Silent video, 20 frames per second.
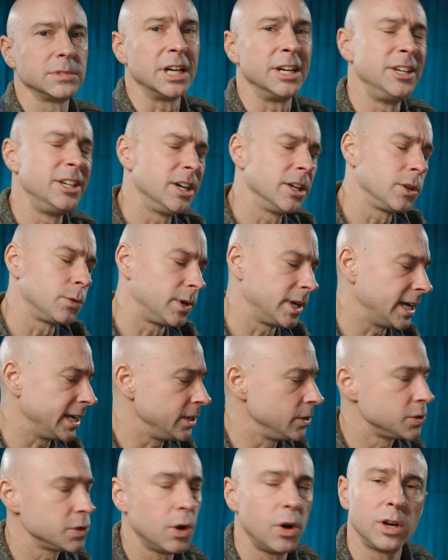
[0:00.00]
Another one I
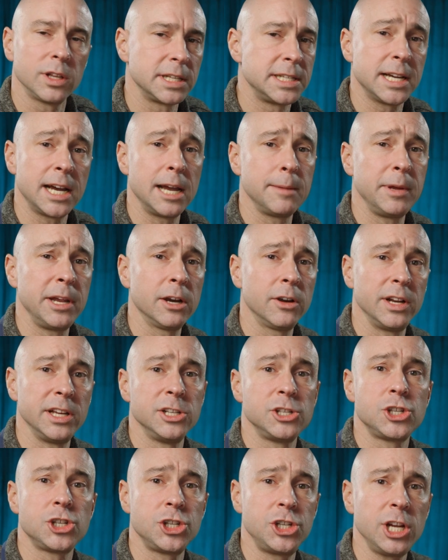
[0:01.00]
use all the time here
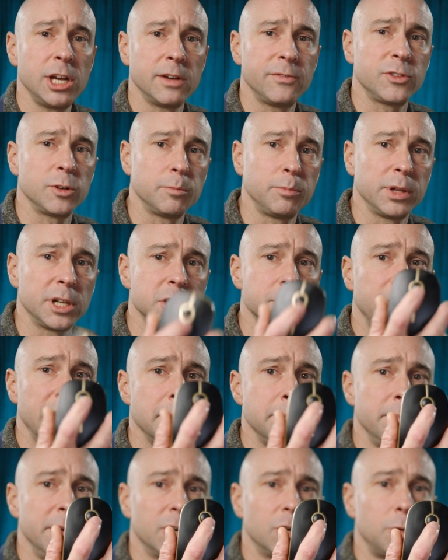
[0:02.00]
is Shift plus
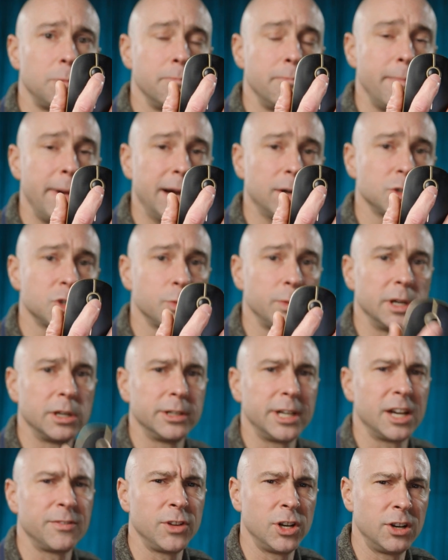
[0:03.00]
my middle mouse
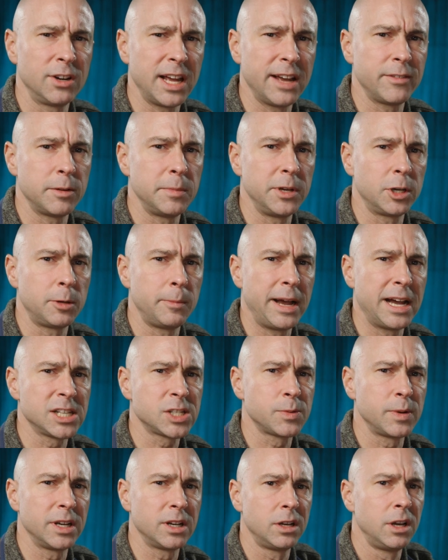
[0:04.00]
wheel. Now, if you don't have a middle
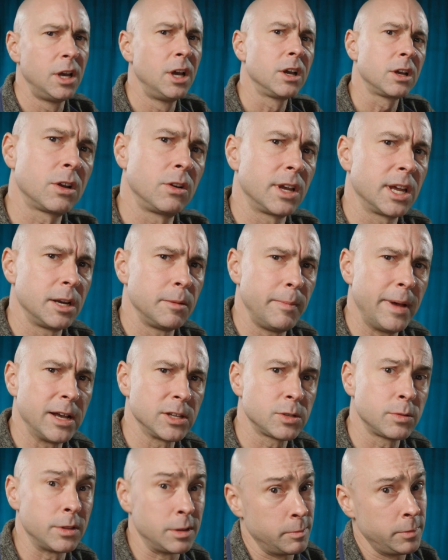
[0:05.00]
mouse wheel, go get a
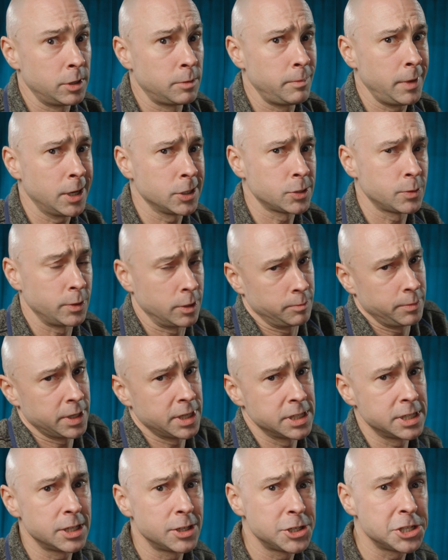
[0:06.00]
mouse with the middle mouse wheel
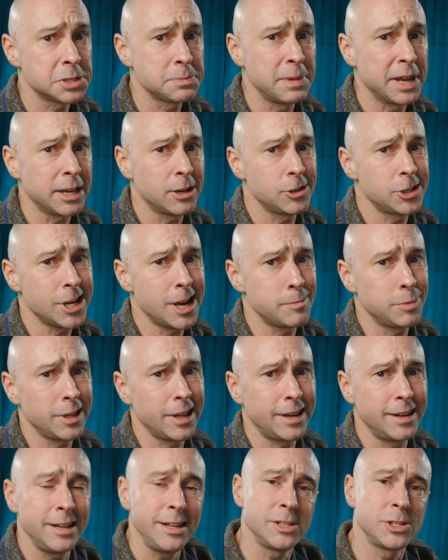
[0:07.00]
because it'll just make your job a
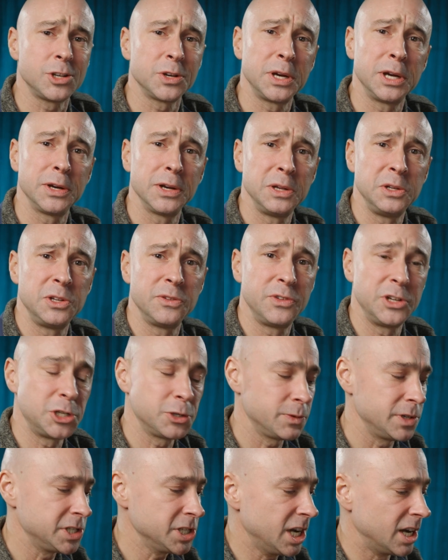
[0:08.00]
lot easier here in
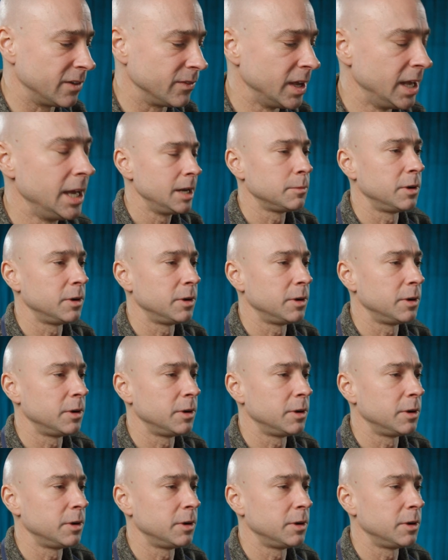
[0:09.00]
DaVinci Resolve.